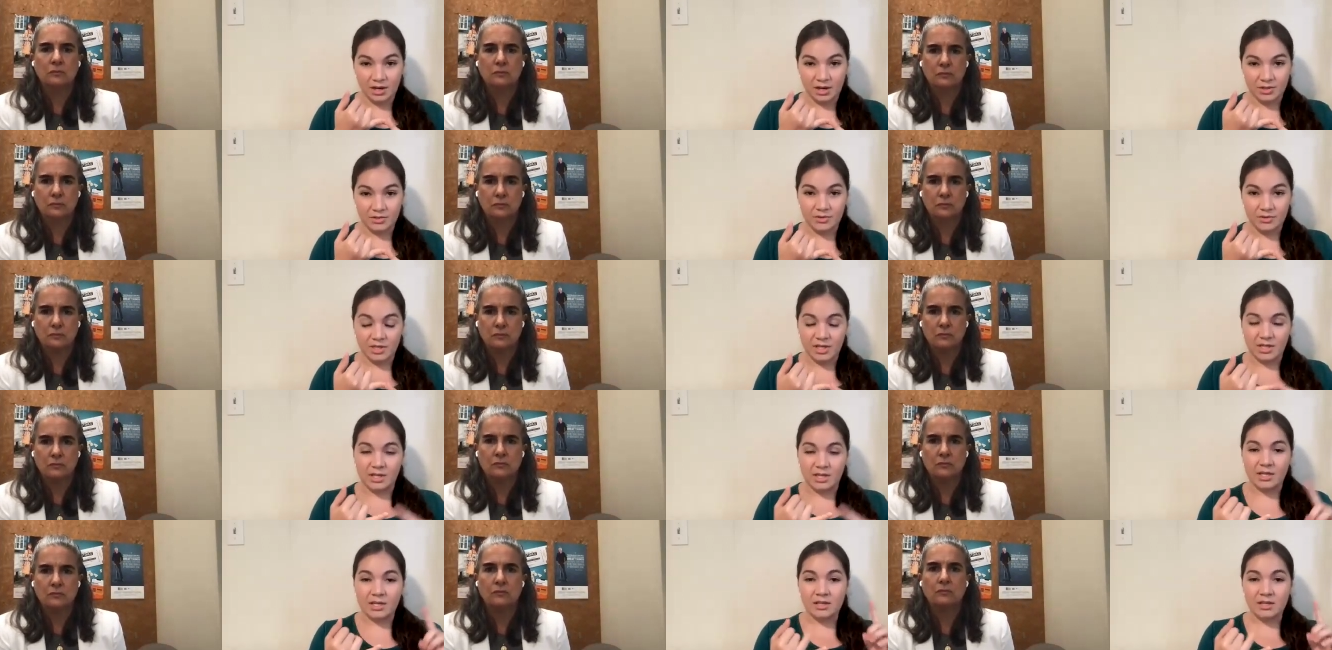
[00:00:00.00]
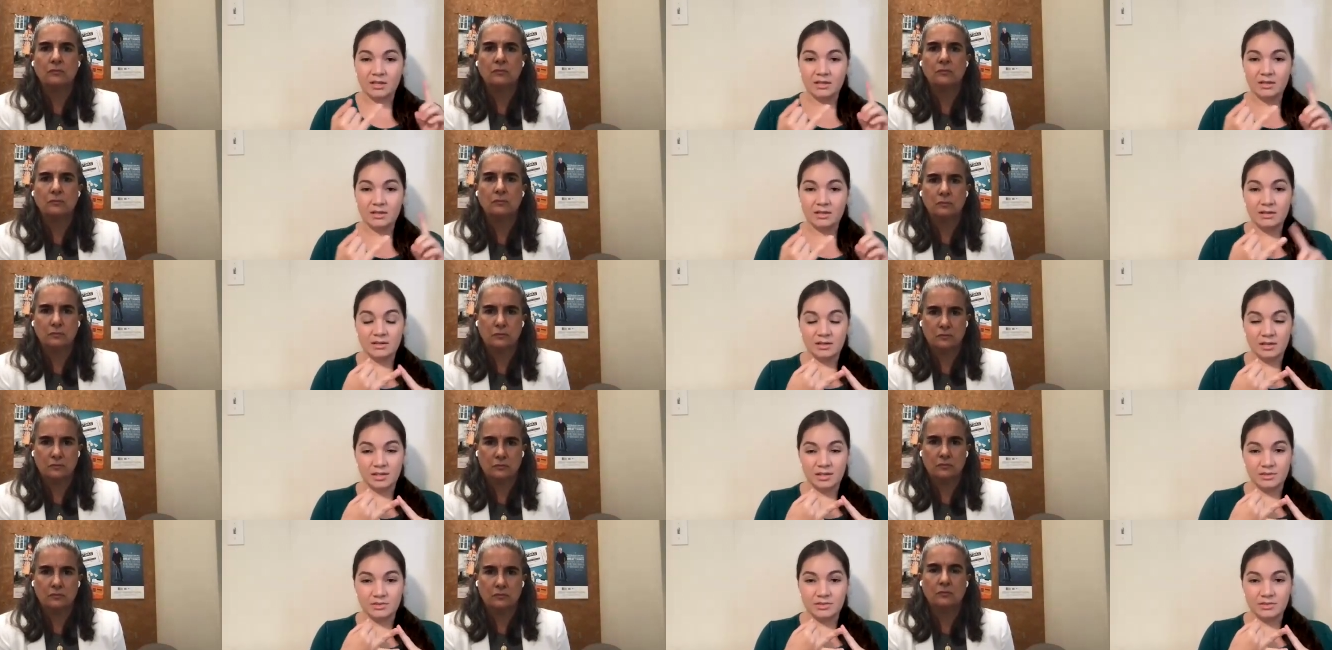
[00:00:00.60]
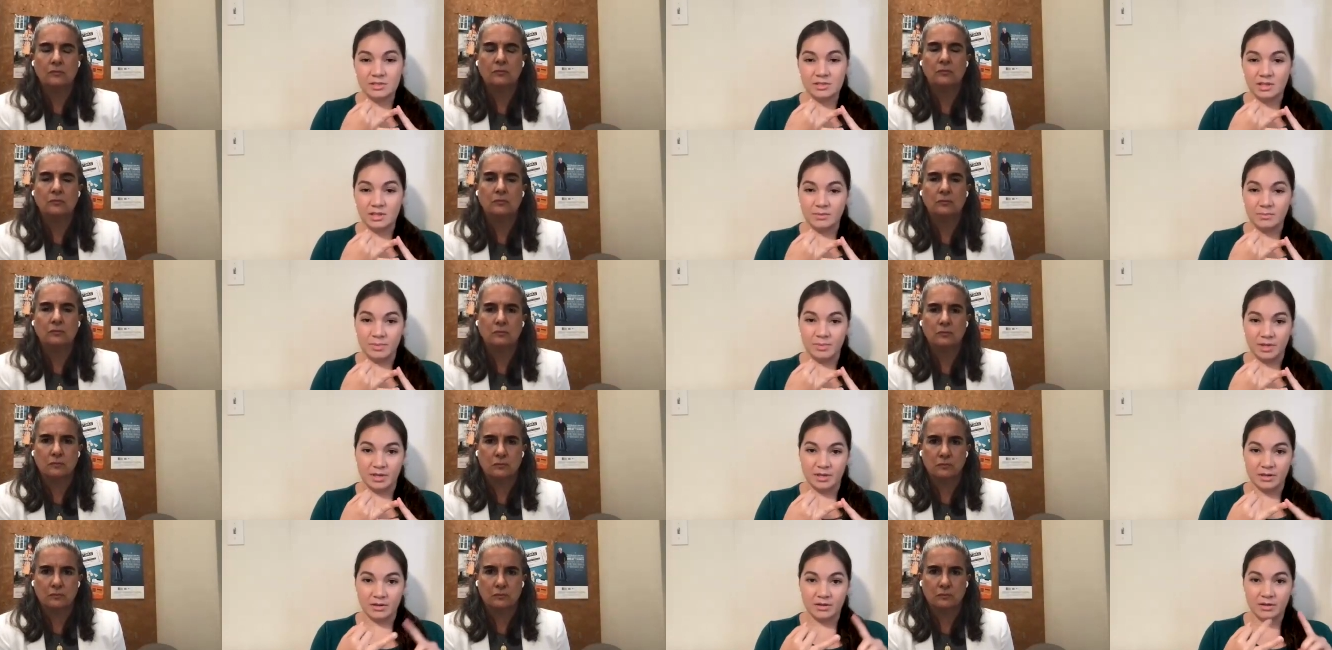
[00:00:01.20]
Speaker 1: Are you eating? Are you
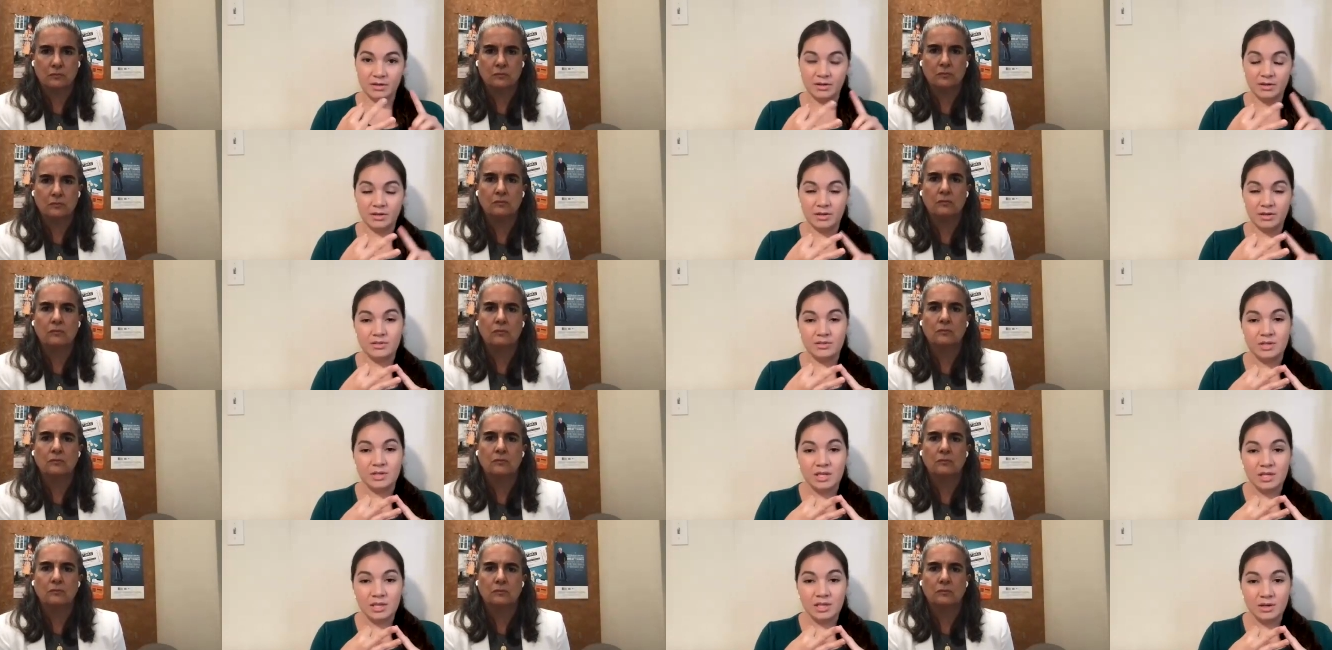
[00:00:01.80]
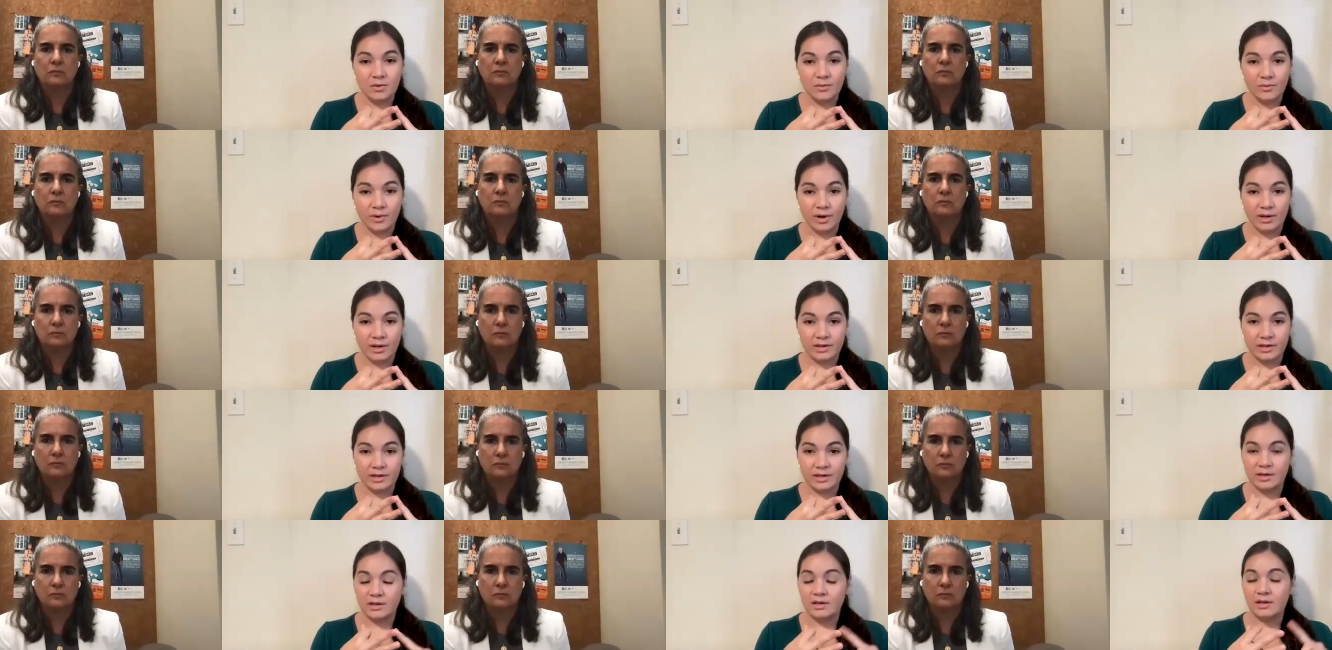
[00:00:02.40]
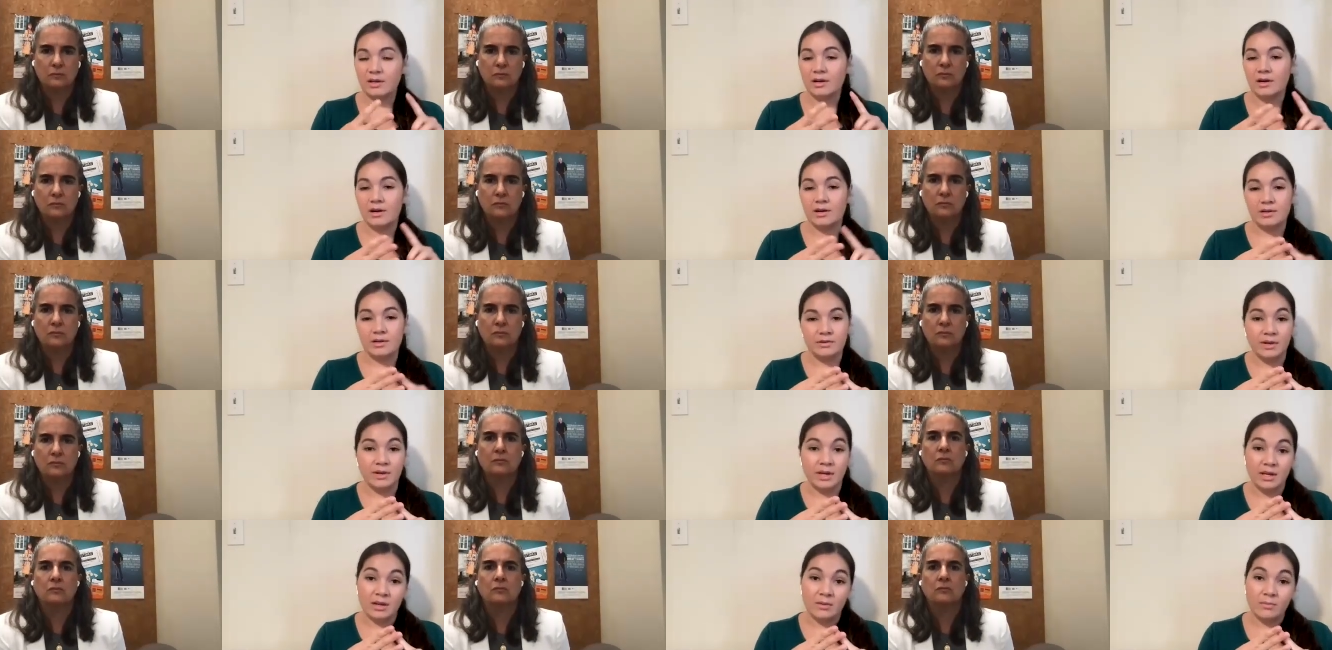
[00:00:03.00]
sleeping? Are you drinking water? Are
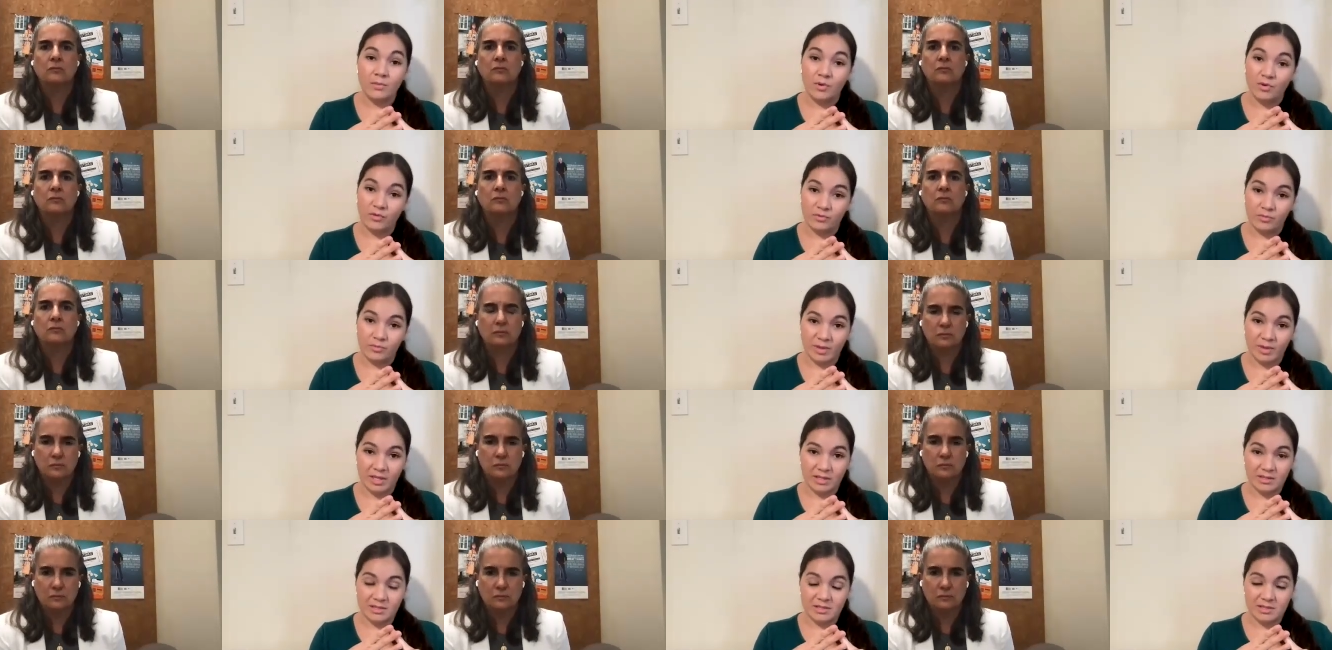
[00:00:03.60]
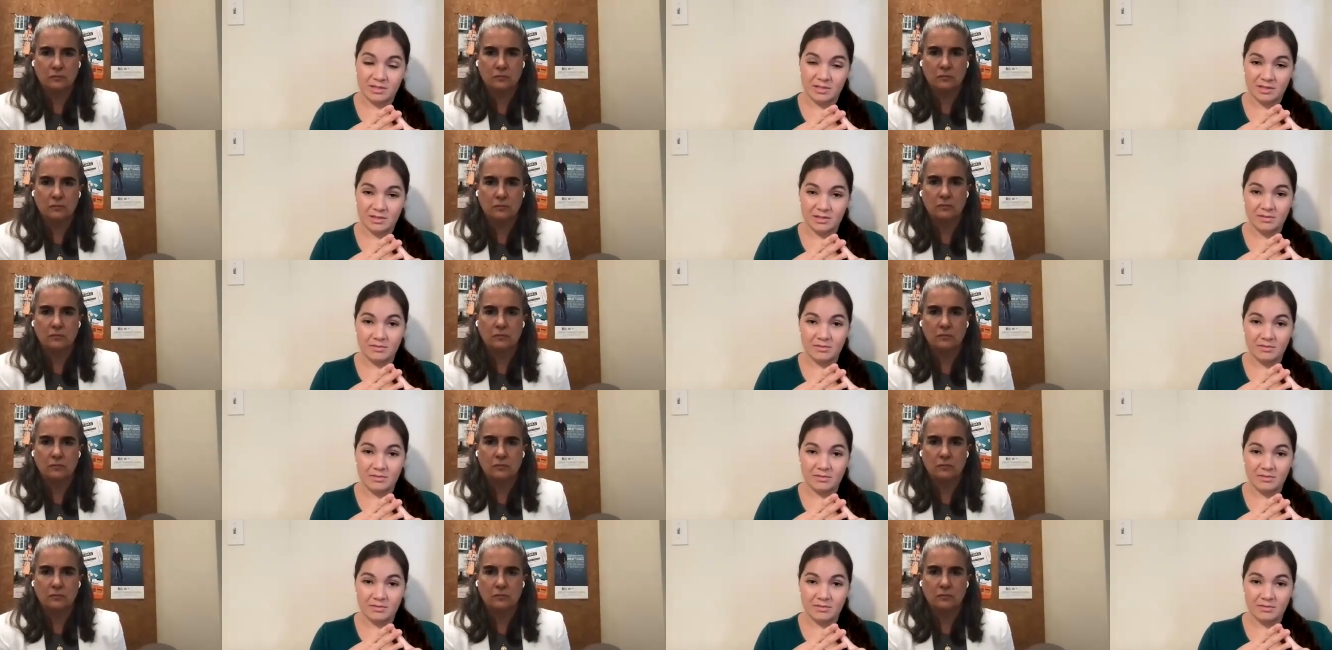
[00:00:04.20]
you getting movement?